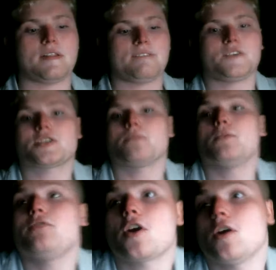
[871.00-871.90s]
There's a
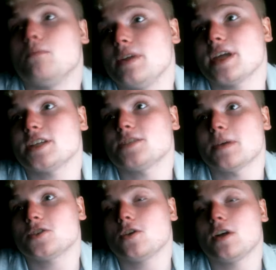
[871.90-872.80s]
movie called Midnight
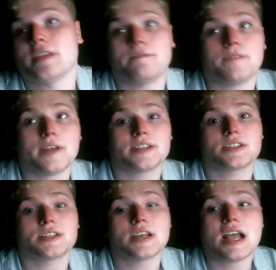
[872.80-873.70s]
Special on
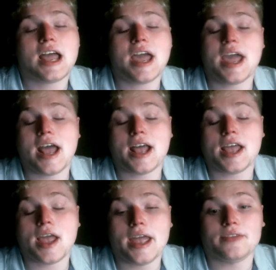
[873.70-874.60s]
Netflix.
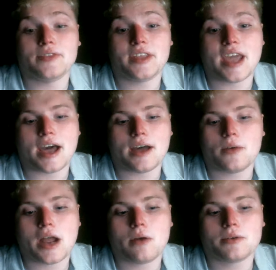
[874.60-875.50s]
And yeah,
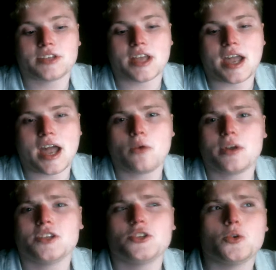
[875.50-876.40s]
well, I was like, how
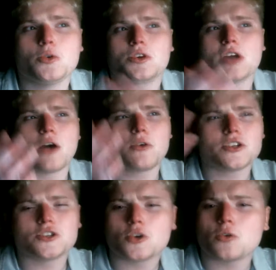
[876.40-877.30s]
could you
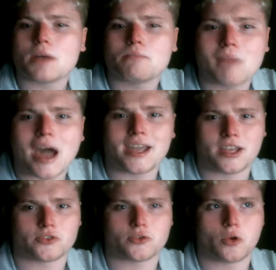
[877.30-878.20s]
mind
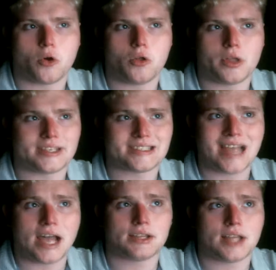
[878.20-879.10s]
control a
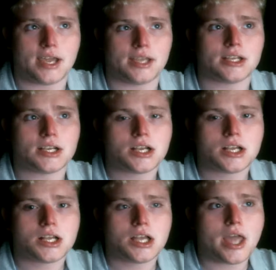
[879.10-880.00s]
satellite
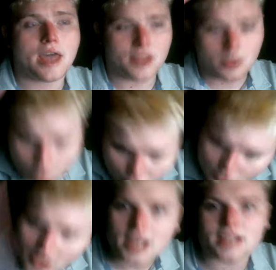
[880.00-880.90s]
and then
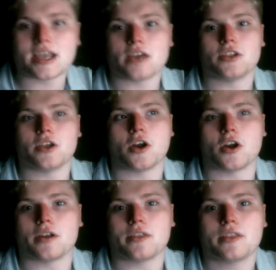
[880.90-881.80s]
bring it down to the Earth